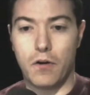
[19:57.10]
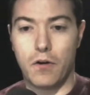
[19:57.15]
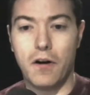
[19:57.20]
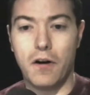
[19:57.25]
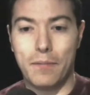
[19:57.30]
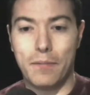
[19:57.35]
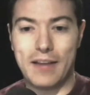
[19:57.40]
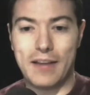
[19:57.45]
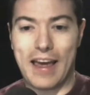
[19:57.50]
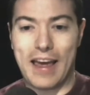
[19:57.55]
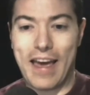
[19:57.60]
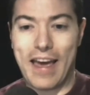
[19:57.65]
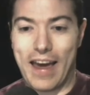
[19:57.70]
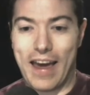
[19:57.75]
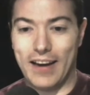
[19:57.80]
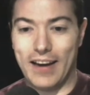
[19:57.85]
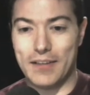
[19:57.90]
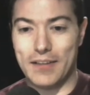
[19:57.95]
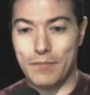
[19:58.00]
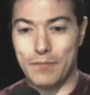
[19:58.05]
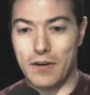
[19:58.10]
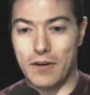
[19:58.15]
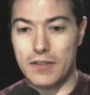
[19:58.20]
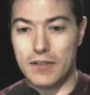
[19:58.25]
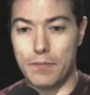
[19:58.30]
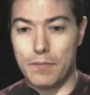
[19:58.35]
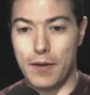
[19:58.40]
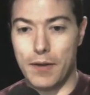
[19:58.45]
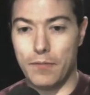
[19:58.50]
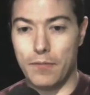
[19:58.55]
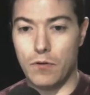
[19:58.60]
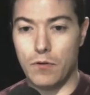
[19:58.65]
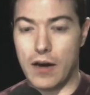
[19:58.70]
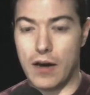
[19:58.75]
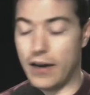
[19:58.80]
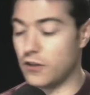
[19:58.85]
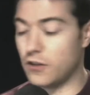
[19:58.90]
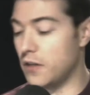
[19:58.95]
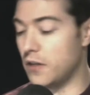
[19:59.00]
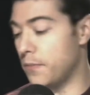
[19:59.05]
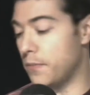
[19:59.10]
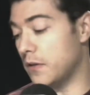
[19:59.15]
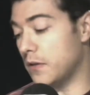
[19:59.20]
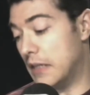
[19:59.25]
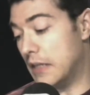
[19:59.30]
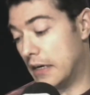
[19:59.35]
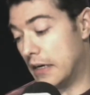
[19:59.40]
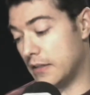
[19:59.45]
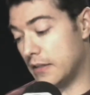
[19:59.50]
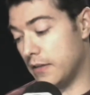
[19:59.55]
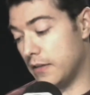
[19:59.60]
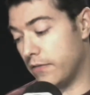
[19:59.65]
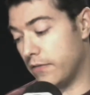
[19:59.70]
they hate most, the people who are actually productive.